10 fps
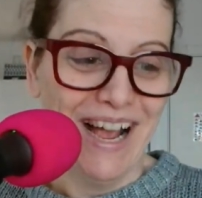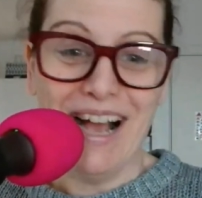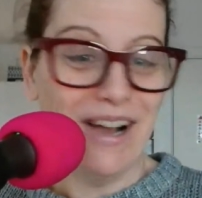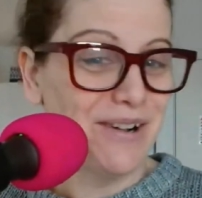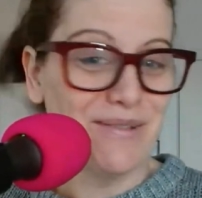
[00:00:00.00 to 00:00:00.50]

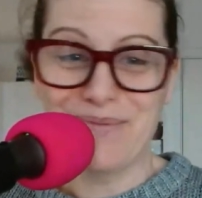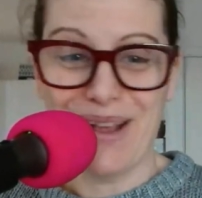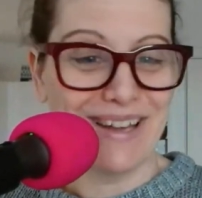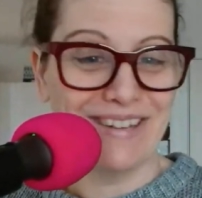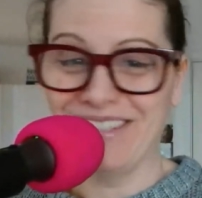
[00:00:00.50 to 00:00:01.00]

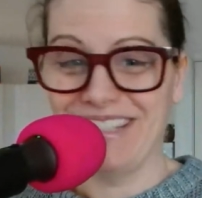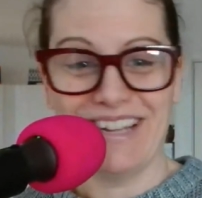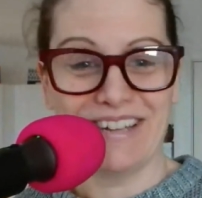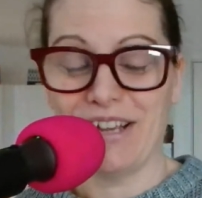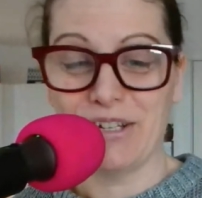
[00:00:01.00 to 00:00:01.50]
I
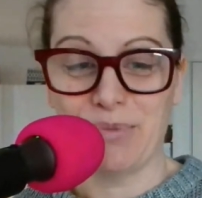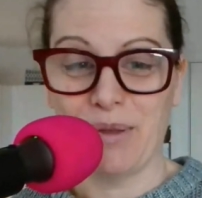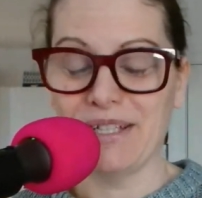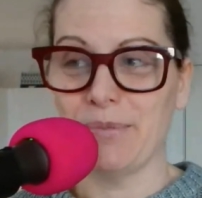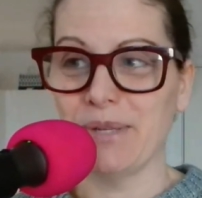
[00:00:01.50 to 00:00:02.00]
should
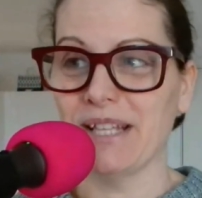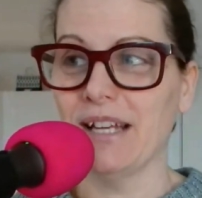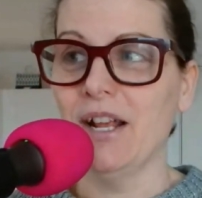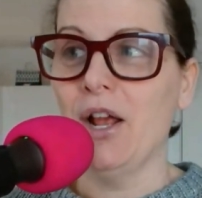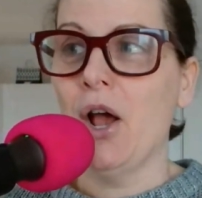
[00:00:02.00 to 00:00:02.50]
probably stop saying
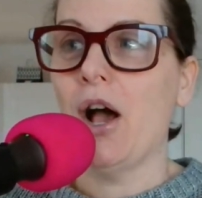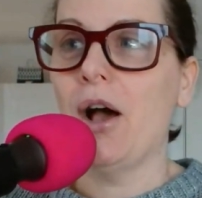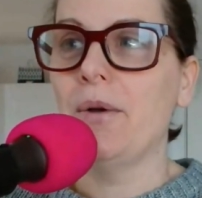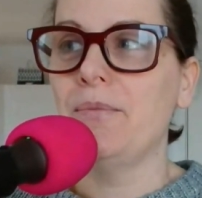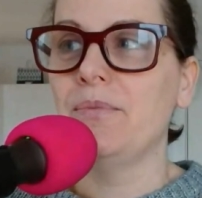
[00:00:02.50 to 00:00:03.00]
that.
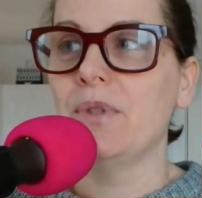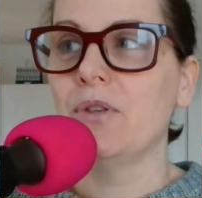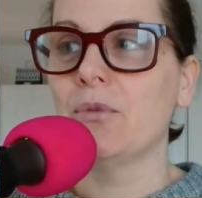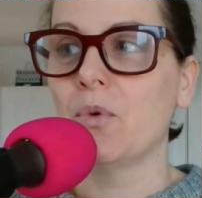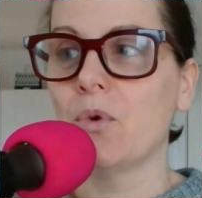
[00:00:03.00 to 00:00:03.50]

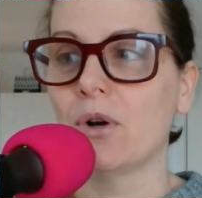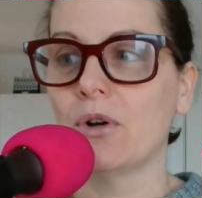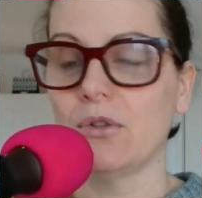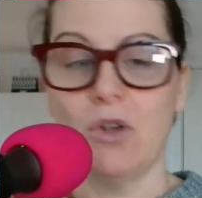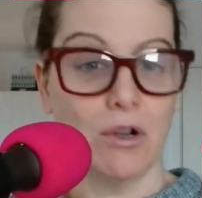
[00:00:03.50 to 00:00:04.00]
Your
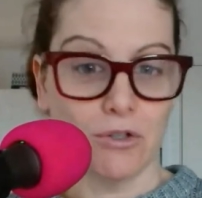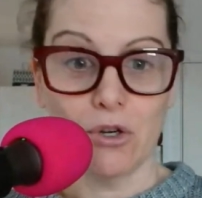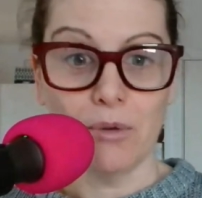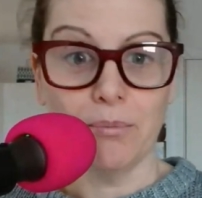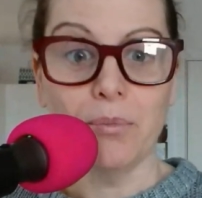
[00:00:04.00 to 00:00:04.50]
more
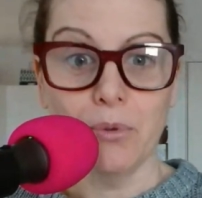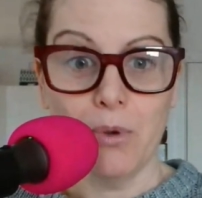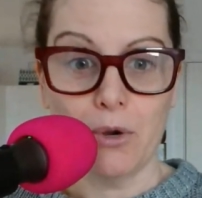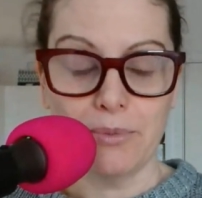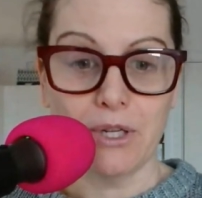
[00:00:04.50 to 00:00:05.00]
long-term boom
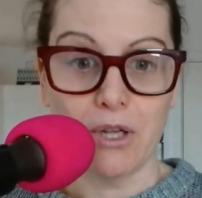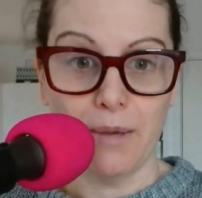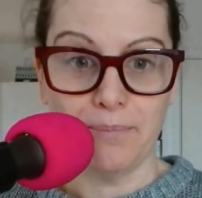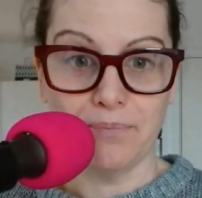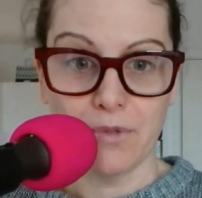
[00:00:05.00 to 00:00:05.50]
arm to
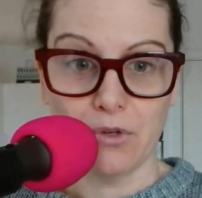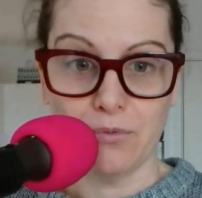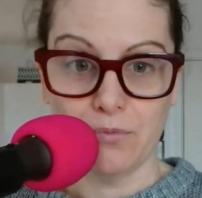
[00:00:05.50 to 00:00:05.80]
come, your